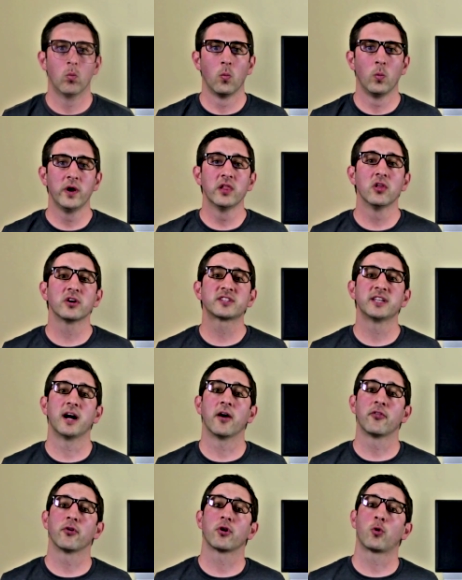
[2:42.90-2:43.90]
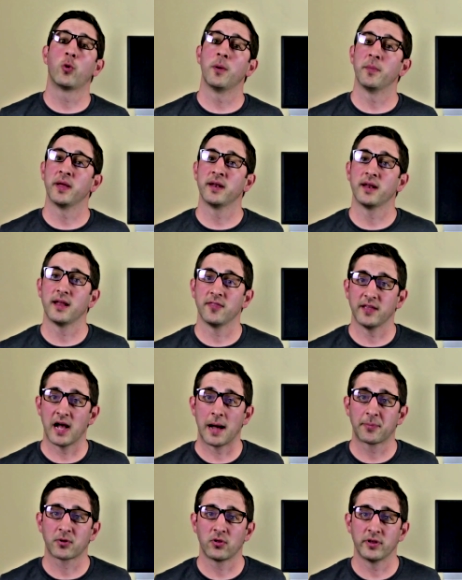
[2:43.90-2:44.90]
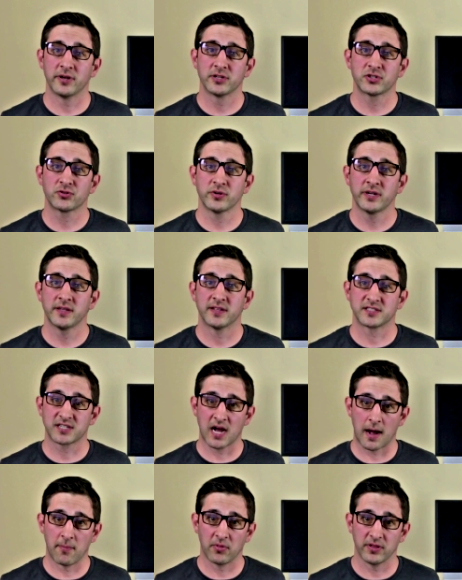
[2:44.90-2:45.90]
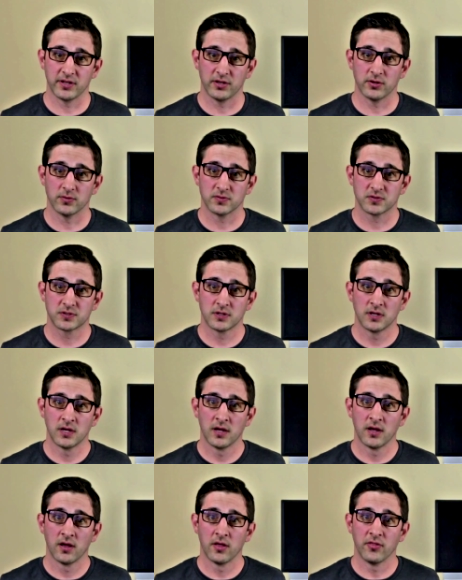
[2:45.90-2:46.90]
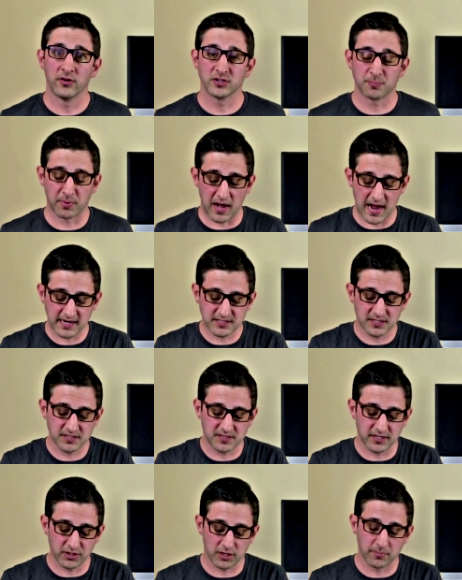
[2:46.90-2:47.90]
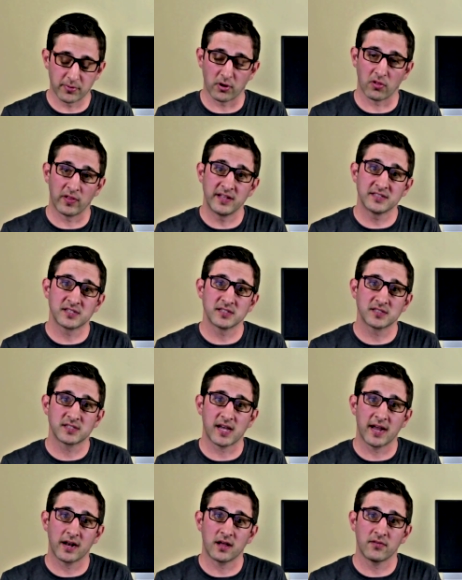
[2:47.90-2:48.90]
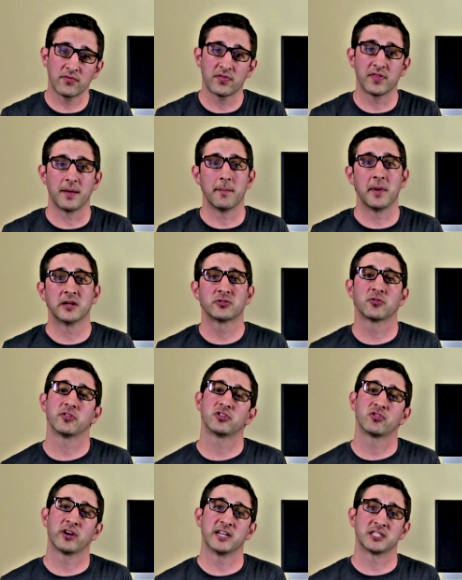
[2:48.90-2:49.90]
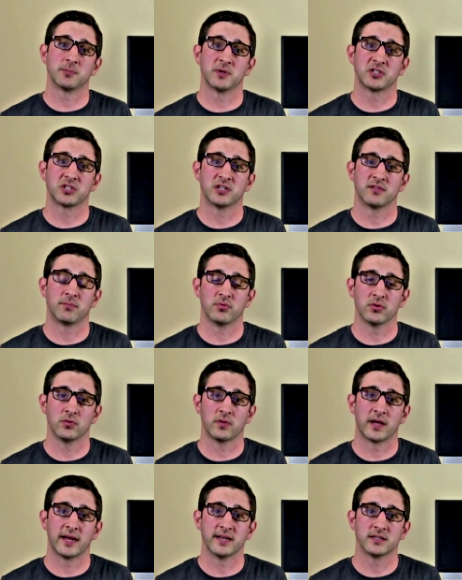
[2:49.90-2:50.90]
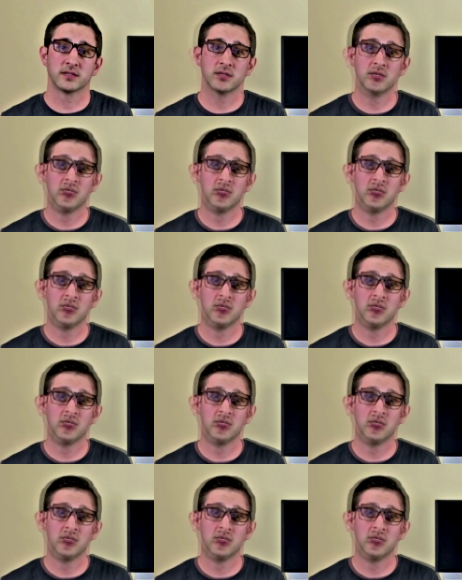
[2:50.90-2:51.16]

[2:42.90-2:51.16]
We look to other equipment in the optical industry that's commonly used. There's boxes that you can put a lens inside of that measure the transmission of blue light.